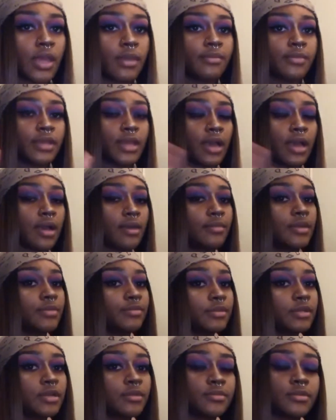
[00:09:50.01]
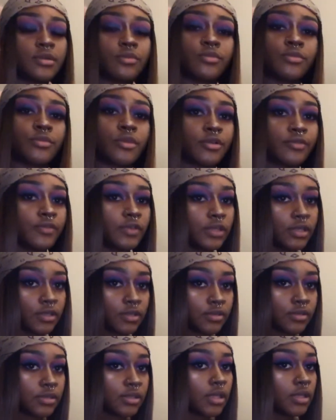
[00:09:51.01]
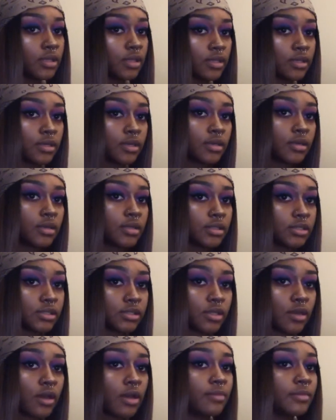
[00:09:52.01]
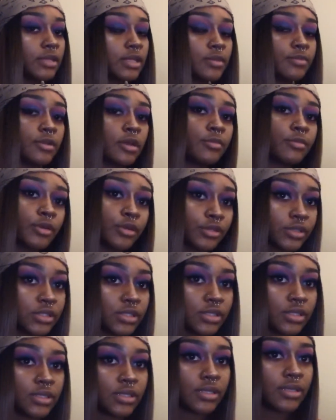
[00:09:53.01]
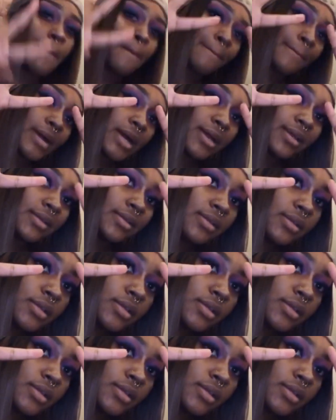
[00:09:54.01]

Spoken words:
But yeah, I might be coming up with more videos later on. So I'm gonna keep y'all posted. Bye.